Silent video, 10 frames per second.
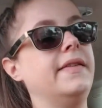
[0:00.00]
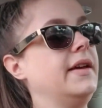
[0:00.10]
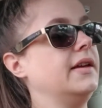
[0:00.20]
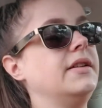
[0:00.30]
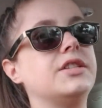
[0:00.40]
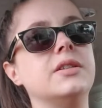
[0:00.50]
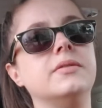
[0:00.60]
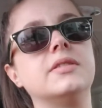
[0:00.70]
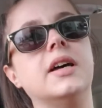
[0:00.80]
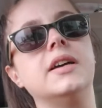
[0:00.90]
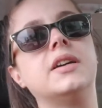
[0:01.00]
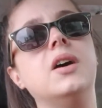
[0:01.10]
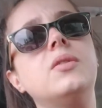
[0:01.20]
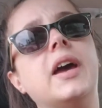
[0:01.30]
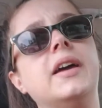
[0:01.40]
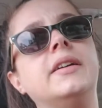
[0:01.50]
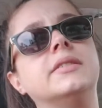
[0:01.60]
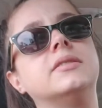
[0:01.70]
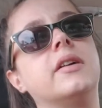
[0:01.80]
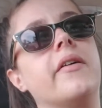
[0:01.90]
then she was like, okay.
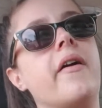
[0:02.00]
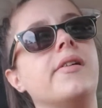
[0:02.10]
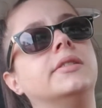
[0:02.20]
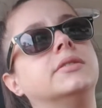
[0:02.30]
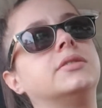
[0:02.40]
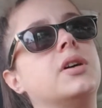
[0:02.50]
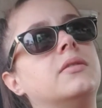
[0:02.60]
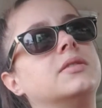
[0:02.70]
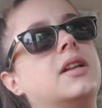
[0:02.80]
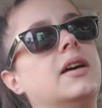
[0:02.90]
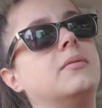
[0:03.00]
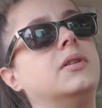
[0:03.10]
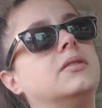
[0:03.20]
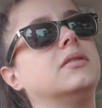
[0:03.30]
So I was like, but